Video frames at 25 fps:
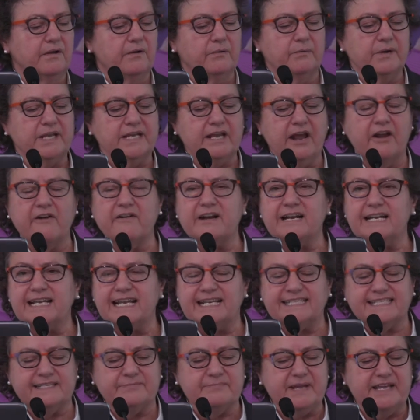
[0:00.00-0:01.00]
we currently
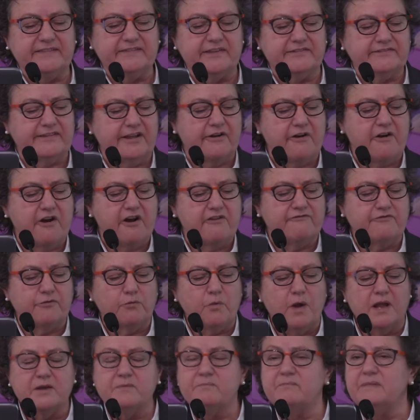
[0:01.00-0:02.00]
estimate that there are over
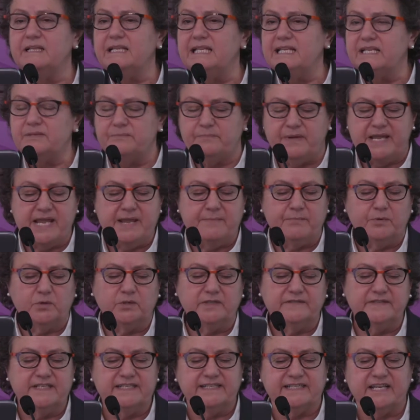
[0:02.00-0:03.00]
1 million
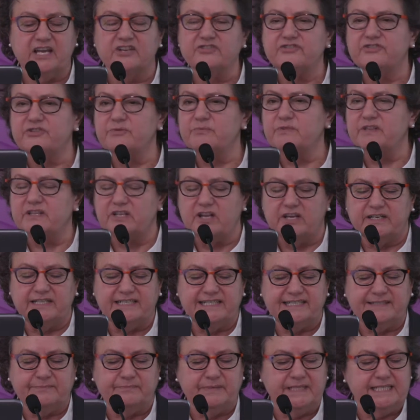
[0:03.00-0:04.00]
people in this country with learning
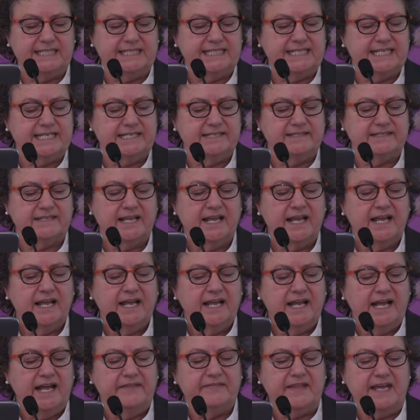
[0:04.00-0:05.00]
disabilities,
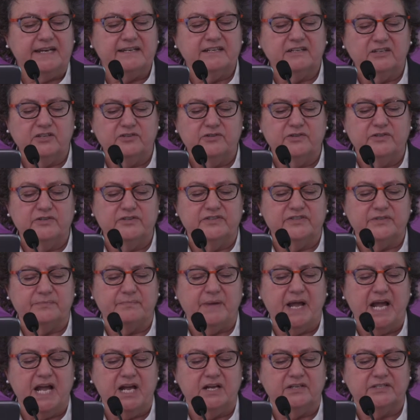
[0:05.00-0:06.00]
and that includes
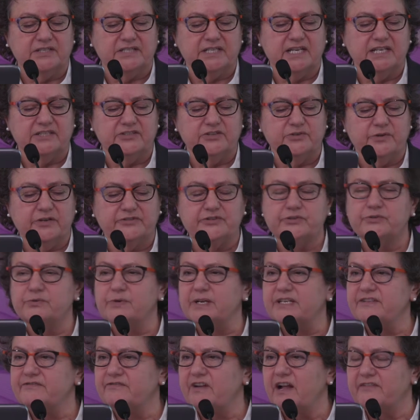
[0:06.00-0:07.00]
about
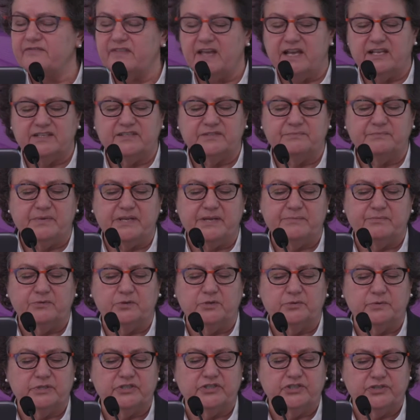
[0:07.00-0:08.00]
225,000
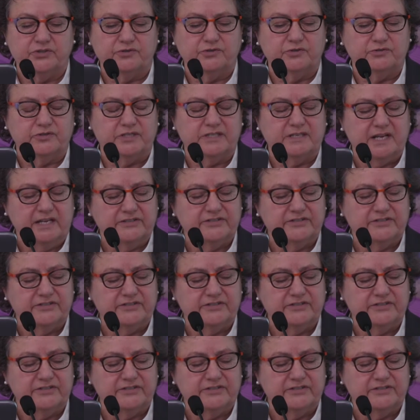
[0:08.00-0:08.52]
people who are children